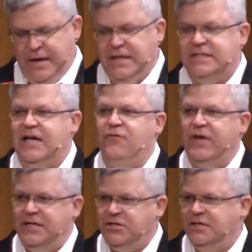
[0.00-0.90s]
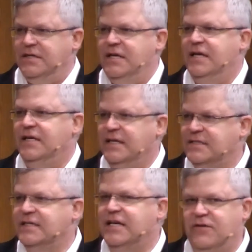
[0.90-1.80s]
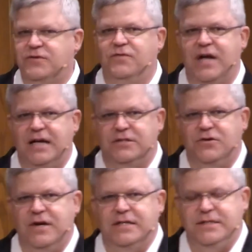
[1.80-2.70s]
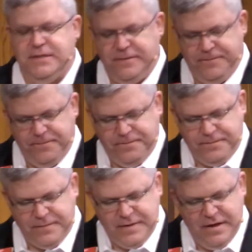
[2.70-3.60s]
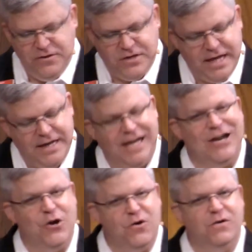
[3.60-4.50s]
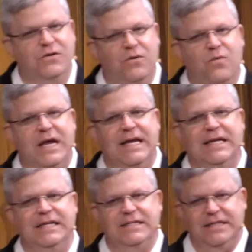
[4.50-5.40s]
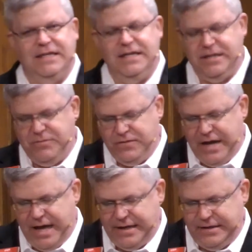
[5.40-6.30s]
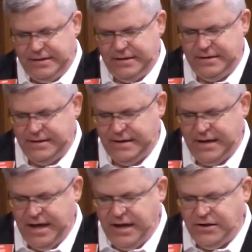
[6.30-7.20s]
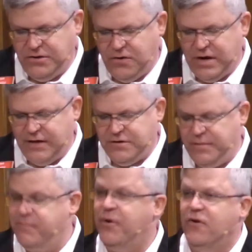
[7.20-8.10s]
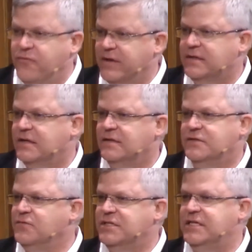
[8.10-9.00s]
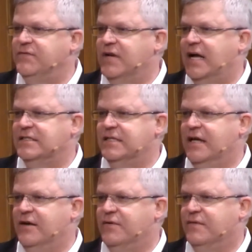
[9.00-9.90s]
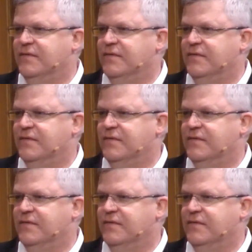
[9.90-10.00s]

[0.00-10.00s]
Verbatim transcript: Salvation is a gift of God's grace. You cannot earn your way into the kingdom of God. You don't have to be perfect to receive God's love.